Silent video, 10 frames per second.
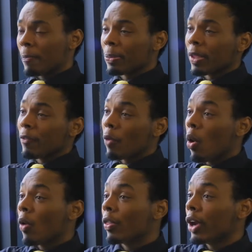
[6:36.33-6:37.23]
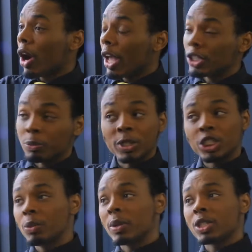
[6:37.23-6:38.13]
Mm-hmm. On the, and, but
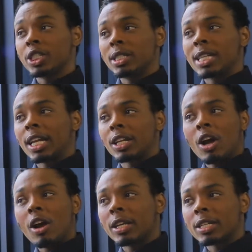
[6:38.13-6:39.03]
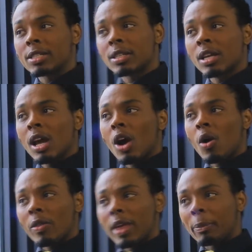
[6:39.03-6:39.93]
she was, she's not an artist
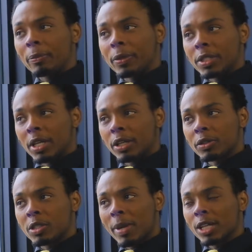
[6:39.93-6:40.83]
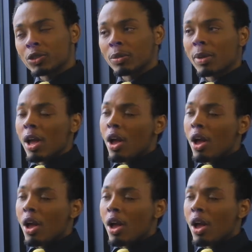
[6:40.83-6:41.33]
mm-hmm. on that particular spectrum.